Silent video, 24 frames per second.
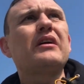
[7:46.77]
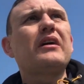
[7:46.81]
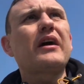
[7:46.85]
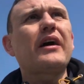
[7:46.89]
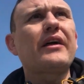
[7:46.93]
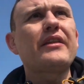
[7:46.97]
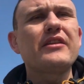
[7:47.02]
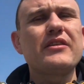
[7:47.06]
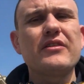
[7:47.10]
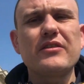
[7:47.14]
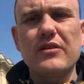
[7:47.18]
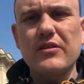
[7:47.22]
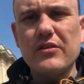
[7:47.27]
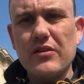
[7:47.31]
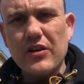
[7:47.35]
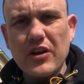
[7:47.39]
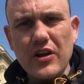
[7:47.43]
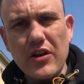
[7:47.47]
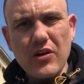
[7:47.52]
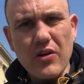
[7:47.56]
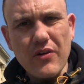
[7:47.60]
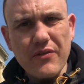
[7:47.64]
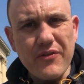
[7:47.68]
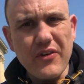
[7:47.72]
And
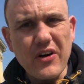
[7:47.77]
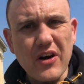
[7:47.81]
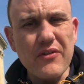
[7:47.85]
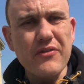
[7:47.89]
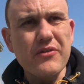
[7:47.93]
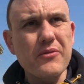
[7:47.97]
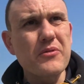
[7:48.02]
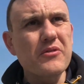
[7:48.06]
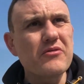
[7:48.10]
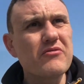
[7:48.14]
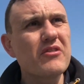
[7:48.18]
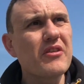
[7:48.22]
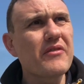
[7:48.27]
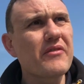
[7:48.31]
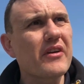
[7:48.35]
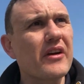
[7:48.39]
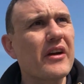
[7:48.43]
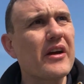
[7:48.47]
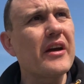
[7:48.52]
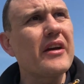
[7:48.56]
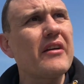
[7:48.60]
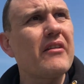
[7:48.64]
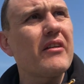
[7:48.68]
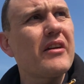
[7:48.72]
you're not far from the river
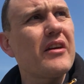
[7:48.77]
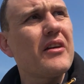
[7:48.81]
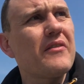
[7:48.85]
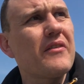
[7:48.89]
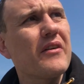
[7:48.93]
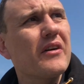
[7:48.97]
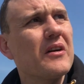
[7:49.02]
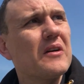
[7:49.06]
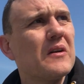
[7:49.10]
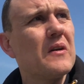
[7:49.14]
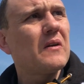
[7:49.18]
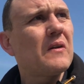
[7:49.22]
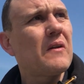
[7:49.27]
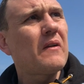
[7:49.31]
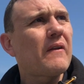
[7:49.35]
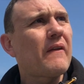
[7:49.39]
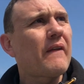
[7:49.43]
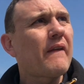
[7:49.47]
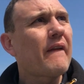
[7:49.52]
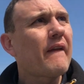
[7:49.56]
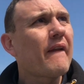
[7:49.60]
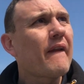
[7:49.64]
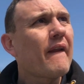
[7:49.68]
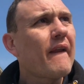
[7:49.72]
here either.
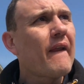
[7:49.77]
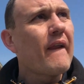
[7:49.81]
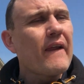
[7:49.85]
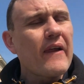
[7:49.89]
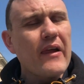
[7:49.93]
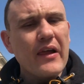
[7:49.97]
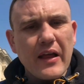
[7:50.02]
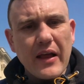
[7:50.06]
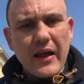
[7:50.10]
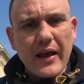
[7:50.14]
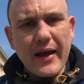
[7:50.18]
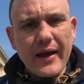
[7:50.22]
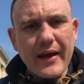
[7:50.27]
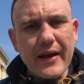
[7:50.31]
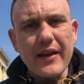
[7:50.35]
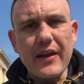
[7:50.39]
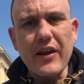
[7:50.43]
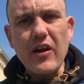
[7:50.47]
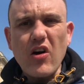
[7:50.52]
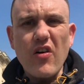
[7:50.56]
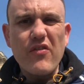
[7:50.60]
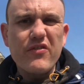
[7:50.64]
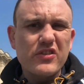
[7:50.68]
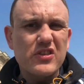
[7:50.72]
And
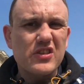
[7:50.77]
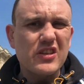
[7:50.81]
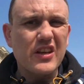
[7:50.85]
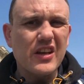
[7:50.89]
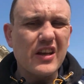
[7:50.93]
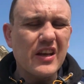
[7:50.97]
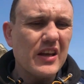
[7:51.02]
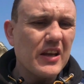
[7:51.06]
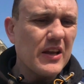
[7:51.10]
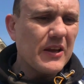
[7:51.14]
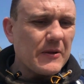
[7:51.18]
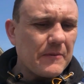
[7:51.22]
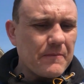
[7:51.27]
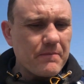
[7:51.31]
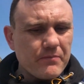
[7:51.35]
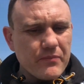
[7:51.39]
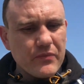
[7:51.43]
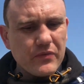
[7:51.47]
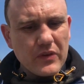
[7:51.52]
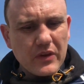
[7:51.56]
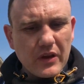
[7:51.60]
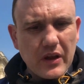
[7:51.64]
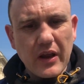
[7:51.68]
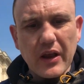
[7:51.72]
obviously,
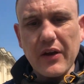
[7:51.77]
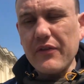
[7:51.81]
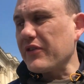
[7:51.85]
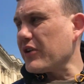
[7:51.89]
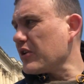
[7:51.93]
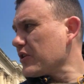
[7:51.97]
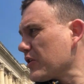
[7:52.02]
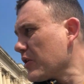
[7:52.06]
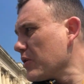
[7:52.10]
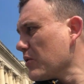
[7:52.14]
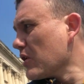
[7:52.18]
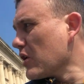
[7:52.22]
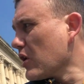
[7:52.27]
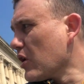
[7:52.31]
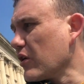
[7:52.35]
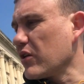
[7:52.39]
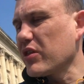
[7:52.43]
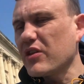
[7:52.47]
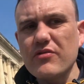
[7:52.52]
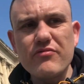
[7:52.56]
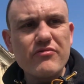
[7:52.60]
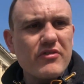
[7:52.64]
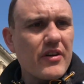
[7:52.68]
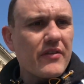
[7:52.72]
if you go along
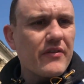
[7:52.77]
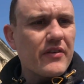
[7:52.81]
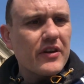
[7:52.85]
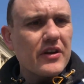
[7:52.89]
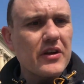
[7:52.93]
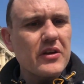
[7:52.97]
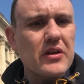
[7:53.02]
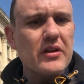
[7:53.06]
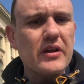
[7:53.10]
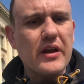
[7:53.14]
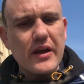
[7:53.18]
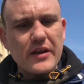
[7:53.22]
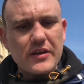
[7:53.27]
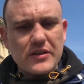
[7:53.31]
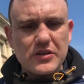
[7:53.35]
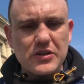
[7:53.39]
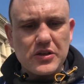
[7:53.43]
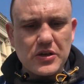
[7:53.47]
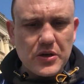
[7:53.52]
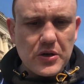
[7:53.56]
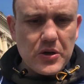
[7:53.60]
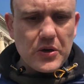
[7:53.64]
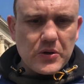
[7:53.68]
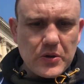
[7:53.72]
the river, you'll get
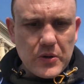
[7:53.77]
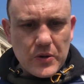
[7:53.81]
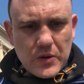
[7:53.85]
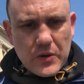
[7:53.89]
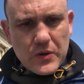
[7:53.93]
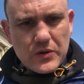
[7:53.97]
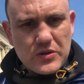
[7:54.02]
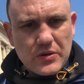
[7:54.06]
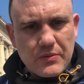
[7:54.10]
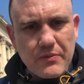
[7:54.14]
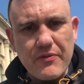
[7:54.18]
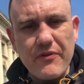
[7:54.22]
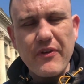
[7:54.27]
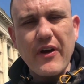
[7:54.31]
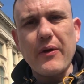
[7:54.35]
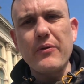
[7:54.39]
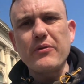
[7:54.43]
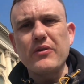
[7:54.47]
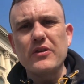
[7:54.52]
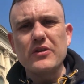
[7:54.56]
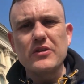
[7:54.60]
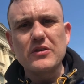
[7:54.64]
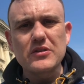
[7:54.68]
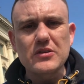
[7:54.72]
to some
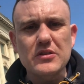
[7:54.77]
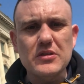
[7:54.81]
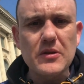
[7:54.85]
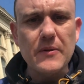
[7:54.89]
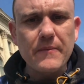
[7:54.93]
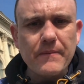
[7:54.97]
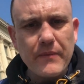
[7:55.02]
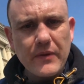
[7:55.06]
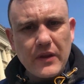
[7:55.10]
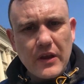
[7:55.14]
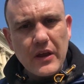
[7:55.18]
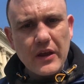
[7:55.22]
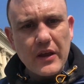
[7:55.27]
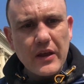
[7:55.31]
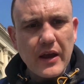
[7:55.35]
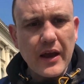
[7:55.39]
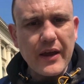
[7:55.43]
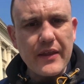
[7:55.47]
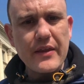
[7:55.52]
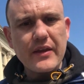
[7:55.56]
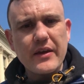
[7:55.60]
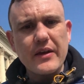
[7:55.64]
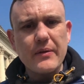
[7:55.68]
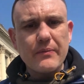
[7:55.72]
fountains
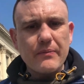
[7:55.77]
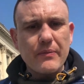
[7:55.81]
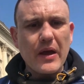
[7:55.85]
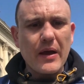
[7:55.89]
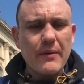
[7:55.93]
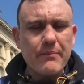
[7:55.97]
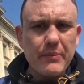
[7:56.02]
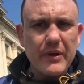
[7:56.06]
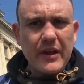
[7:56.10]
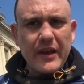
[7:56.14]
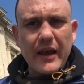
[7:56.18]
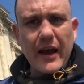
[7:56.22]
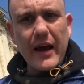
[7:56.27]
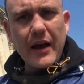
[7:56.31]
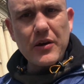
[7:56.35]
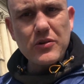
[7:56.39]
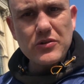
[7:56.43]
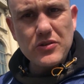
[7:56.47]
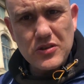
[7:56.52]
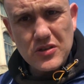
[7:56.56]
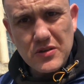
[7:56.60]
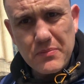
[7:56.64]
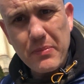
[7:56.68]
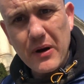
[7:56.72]
and that big
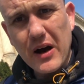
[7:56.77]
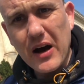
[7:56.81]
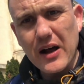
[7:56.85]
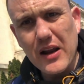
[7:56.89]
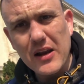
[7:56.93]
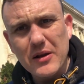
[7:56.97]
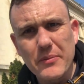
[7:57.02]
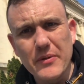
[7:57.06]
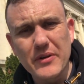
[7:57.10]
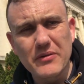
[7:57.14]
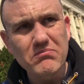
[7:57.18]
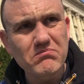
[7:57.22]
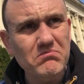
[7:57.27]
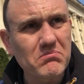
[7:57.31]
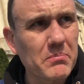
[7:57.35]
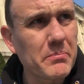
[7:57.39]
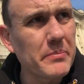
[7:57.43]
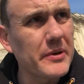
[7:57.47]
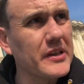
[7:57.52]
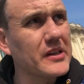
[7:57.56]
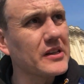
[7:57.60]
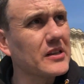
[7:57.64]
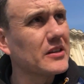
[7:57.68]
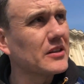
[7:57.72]
Houses of Parliament
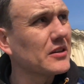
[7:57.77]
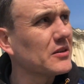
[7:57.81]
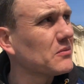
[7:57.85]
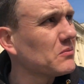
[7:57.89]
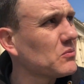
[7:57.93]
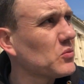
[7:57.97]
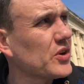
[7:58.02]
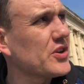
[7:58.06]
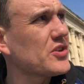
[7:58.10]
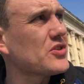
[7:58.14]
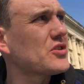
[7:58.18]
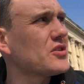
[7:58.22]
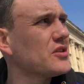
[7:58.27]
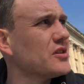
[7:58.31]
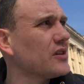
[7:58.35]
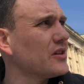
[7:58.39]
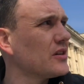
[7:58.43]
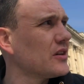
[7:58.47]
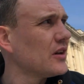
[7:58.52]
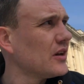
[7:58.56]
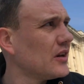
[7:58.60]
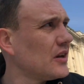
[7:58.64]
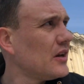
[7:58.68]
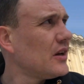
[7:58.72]
building, which will
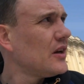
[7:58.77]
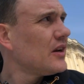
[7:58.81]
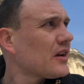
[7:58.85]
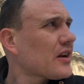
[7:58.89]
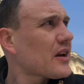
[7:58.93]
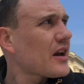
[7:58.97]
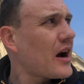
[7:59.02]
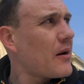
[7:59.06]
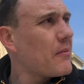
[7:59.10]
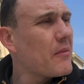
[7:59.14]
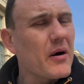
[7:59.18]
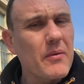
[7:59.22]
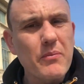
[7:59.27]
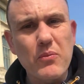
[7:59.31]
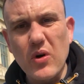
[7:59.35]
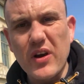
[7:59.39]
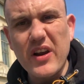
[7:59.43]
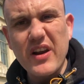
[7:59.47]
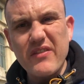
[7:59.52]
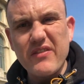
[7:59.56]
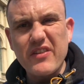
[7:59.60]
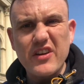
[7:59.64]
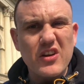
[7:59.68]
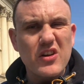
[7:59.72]
come up
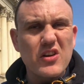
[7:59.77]
whenever you